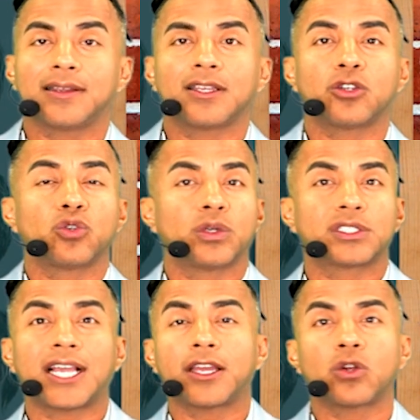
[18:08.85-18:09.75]
Do a
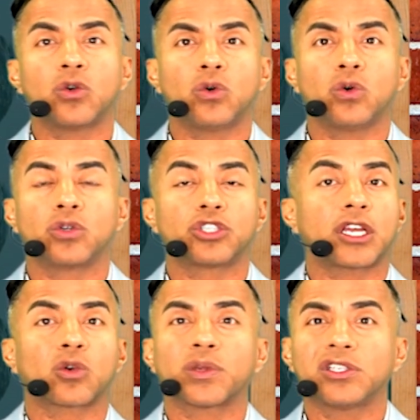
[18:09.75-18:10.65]
title
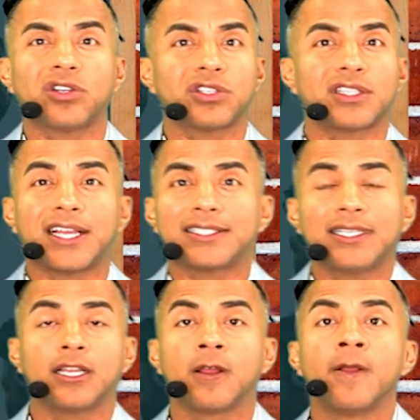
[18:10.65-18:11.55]
research, and that's it.